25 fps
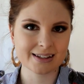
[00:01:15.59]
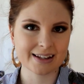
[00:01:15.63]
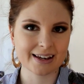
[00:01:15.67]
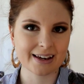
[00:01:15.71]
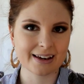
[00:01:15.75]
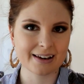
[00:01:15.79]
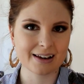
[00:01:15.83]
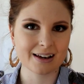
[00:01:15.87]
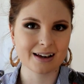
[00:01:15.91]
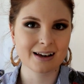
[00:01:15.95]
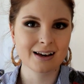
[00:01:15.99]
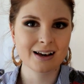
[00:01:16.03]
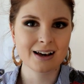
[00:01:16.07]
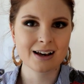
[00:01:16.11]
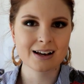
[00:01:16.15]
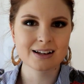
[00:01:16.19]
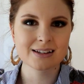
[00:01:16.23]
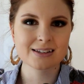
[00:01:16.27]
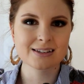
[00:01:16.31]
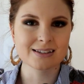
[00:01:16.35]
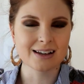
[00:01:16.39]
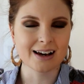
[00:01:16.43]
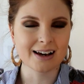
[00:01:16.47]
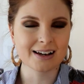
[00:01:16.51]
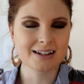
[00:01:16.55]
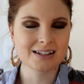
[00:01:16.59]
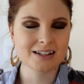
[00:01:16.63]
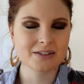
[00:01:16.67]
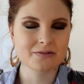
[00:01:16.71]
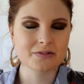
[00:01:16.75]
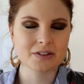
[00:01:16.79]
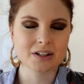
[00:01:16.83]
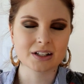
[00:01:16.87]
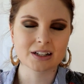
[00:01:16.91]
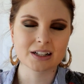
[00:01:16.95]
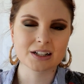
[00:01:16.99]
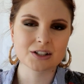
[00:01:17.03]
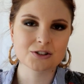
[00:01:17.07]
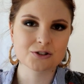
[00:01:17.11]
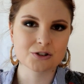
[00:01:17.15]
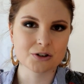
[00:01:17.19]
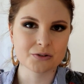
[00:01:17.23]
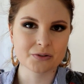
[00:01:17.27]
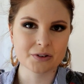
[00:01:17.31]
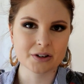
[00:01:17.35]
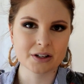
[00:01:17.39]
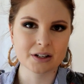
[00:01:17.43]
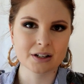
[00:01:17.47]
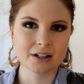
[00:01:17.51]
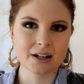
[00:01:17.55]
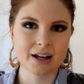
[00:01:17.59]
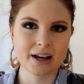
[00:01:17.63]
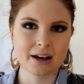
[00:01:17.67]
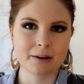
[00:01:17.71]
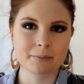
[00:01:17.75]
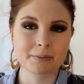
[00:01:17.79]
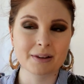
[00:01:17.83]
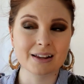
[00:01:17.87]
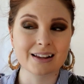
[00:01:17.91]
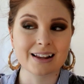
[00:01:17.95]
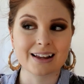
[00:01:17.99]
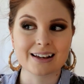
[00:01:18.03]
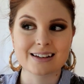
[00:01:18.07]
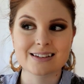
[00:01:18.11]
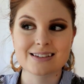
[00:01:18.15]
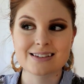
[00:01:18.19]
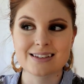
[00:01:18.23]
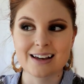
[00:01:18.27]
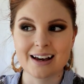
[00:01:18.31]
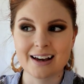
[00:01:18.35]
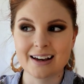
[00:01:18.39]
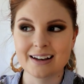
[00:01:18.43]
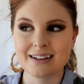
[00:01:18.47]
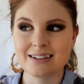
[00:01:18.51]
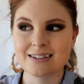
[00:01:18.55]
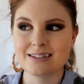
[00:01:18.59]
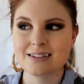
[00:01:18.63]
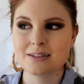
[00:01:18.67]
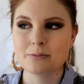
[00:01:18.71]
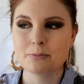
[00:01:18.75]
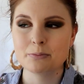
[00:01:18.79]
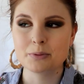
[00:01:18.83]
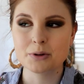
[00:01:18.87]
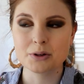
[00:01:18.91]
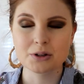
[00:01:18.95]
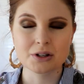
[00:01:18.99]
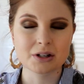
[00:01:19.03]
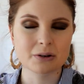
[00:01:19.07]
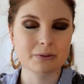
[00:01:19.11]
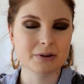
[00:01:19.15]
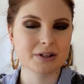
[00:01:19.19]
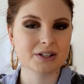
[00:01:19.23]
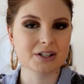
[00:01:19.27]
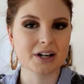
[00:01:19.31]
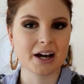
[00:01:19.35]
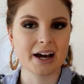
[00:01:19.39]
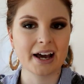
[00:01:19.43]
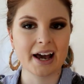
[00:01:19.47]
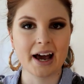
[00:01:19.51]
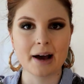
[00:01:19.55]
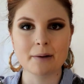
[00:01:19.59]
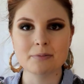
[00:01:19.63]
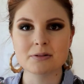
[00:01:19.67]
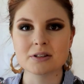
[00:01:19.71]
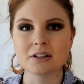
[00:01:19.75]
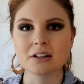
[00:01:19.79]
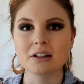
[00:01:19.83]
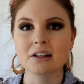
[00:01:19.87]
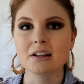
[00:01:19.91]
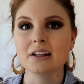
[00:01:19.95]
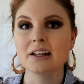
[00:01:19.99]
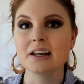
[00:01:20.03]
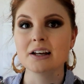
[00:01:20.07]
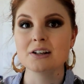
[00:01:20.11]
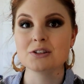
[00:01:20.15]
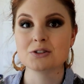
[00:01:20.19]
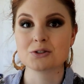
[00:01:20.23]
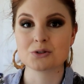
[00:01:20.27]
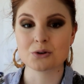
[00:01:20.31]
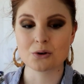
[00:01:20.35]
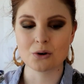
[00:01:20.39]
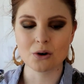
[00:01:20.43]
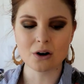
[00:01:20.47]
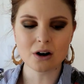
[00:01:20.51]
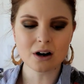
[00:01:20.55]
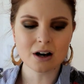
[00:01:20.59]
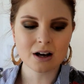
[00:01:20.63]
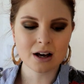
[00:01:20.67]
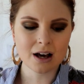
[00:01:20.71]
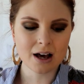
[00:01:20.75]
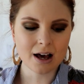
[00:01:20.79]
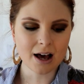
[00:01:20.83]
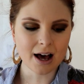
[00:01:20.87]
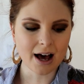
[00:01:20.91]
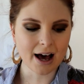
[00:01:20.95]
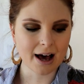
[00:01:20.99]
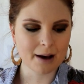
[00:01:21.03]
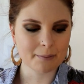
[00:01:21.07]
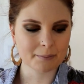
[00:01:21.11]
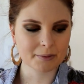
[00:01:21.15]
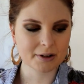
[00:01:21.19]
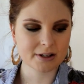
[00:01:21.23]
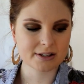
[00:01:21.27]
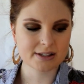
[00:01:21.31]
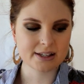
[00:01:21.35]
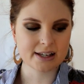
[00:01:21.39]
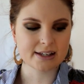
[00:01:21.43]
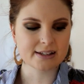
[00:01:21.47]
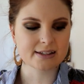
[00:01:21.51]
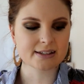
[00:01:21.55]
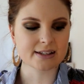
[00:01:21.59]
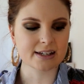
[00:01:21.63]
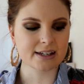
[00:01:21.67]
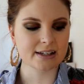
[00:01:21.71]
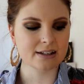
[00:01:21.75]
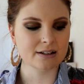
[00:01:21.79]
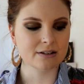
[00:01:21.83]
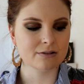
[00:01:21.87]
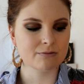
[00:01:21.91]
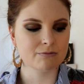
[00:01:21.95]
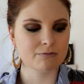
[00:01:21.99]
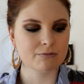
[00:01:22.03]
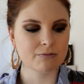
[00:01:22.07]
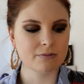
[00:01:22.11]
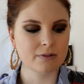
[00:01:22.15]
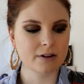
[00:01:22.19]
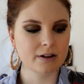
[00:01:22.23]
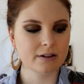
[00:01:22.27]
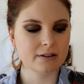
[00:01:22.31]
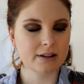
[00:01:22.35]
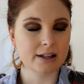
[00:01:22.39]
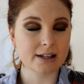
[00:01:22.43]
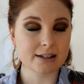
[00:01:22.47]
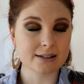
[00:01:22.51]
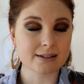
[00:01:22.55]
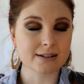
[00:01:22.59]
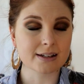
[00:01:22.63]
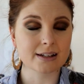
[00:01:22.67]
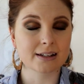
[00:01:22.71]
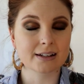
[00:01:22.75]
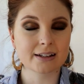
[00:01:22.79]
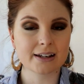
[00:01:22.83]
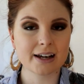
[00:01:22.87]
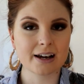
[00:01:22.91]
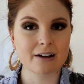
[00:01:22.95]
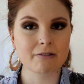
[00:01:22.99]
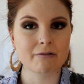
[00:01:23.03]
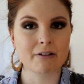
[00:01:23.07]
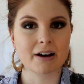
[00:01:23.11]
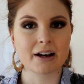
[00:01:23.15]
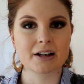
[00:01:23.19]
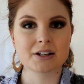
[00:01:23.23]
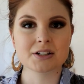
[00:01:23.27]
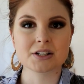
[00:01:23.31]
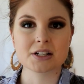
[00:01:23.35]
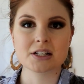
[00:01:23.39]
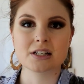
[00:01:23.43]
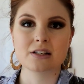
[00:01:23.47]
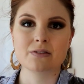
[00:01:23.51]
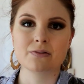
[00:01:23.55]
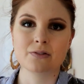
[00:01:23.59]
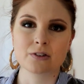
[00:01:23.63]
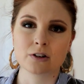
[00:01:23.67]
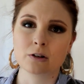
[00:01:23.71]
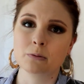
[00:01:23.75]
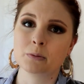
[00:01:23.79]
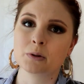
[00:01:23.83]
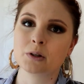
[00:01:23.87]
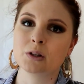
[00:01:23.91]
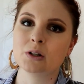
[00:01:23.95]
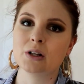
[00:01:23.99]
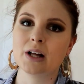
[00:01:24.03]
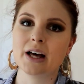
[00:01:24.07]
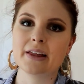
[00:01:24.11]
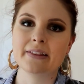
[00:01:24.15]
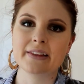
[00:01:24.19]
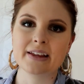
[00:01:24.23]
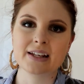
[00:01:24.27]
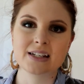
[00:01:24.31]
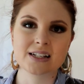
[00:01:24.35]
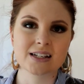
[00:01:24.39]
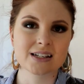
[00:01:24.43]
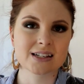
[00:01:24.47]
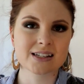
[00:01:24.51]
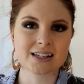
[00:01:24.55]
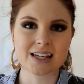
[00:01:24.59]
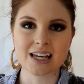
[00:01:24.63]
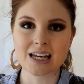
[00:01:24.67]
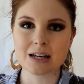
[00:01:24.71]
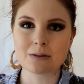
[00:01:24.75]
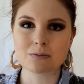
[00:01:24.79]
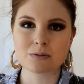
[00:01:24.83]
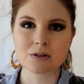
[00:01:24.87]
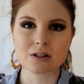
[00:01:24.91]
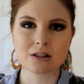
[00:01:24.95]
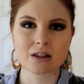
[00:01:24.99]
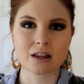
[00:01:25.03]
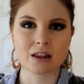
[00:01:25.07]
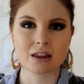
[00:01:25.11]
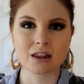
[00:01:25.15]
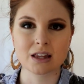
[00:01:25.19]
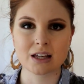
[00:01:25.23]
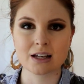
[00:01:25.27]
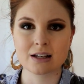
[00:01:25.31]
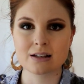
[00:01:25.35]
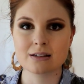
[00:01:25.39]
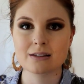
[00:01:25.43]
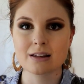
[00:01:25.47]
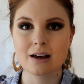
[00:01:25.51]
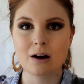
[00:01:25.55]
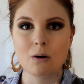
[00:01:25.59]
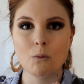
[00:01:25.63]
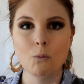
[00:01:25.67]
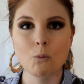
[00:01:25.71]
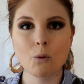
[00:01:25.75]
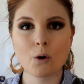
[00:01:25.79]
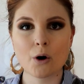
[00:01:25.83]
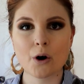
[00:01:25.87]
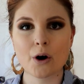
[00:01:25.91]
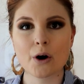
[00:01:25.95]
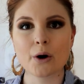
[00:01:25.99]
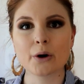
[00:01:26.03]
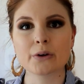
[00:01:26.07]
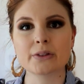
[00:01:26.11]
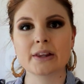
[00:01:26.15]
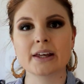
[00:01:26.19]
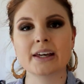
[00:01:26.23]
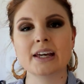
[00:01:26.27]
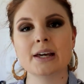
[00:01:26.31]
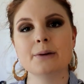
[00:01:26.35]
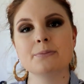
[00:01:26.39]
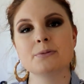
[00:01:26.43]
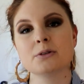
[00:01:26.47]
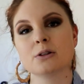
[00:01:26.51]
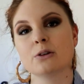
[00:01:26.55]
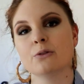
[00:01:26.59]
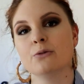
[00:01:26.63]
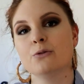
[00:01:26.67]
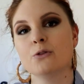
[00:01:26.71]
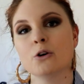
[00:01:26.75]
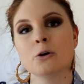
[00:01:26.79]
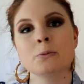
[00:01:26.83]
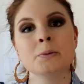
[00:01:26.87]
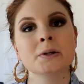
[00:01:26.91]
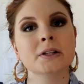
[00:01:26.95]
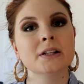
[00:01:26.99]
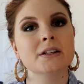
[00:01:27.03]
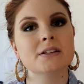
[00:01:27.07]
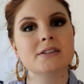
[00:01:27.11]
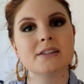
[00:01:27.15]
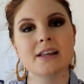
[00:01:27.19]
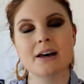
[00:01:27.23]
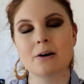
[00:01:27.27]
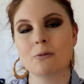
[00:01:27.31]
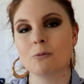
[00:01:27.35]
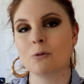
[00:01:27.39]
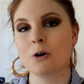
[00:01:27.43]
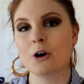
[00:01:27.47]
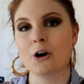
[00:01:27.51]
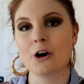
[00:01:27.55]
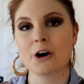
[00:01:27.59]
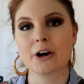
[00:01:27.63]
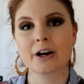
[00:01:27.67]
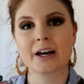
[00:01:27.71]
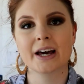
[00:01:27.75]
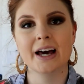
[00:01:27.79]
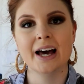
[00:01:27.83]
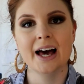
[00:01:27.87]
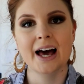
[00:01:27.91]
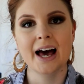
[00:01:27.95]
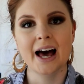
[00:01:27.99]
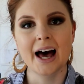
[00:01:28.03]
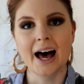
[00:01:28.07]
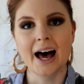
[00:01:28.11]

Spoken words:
They're scientifically driven, they're like science beauty, which I absolutely adore, because their skincare range is phenomenal, and they just keep to the things that work, they keep to the formulas that work,